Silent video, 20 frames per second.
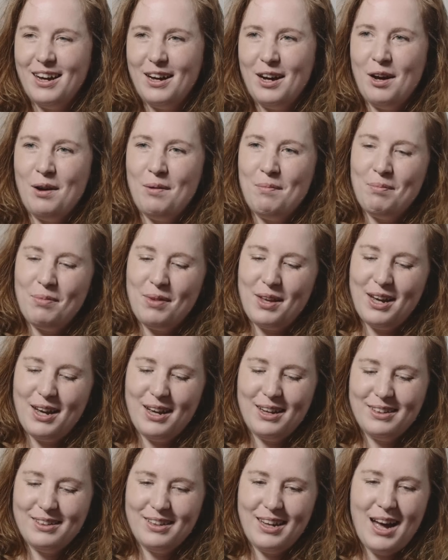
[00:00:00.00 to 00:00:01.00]
um,
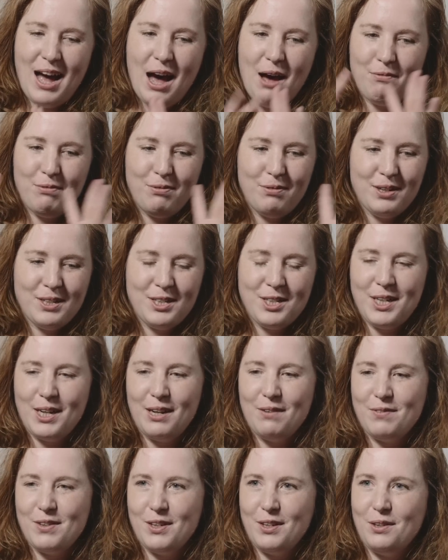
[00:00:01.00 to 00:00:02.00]
have
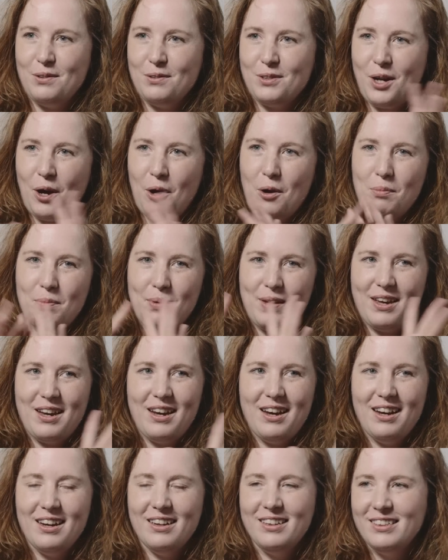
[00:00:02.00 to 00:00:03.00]
achieved a
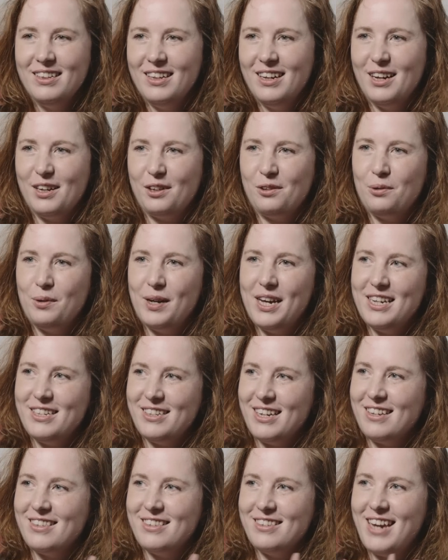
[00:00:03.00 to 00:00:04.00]
utopia, a queer
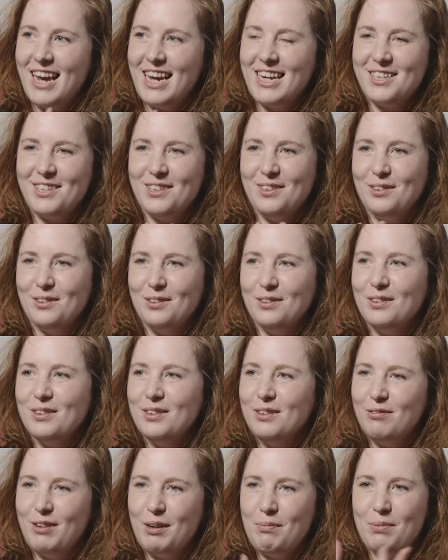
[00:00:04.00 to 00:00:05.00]
gestational
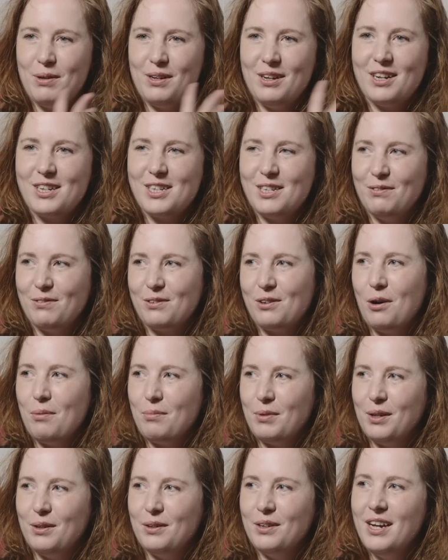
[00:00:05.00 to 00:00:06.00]
reproductive
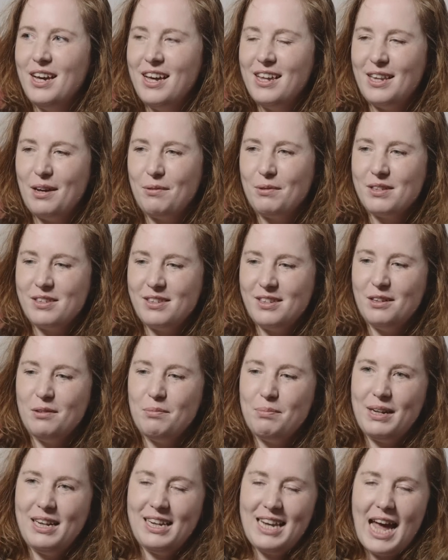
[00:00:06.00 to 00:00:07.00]
commune, there will still
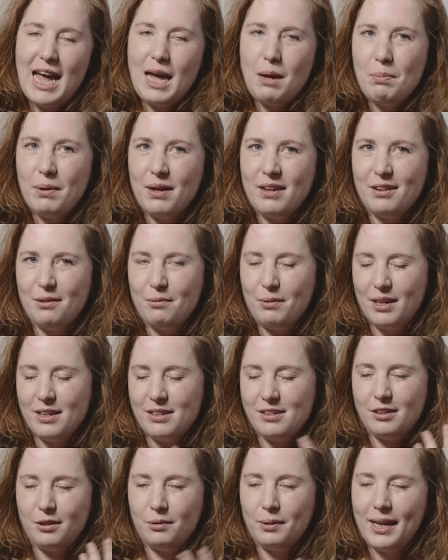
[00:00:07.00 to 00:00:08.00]
be labor that we
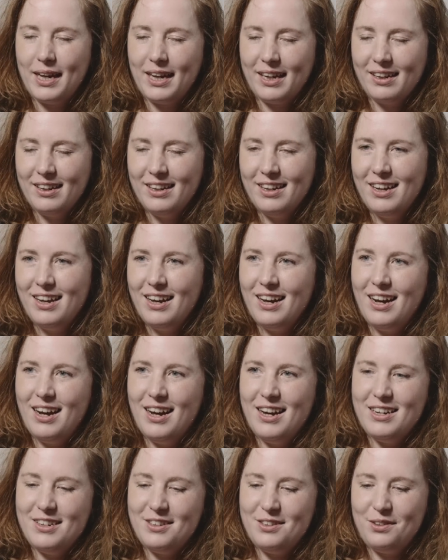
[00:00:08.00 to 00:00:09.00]
are doing
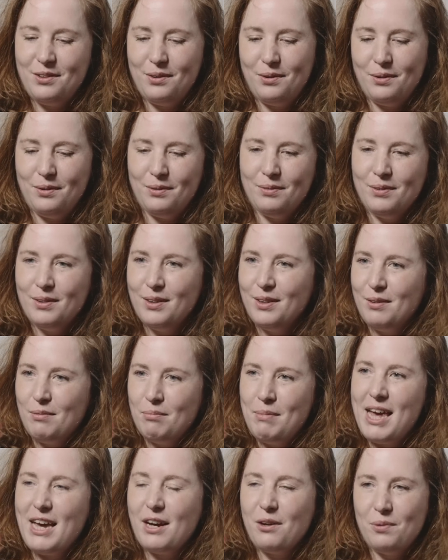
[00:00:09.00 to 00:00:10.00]
uh, to
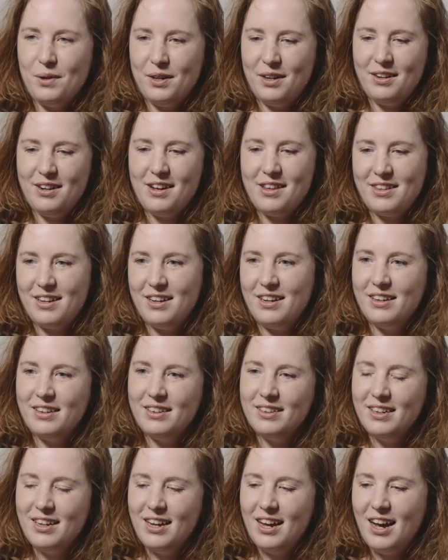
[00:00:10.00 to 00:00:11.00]
make one another.
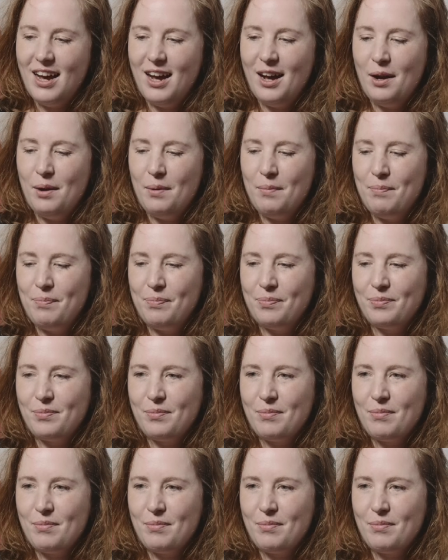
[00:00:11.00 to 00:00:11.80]
Um,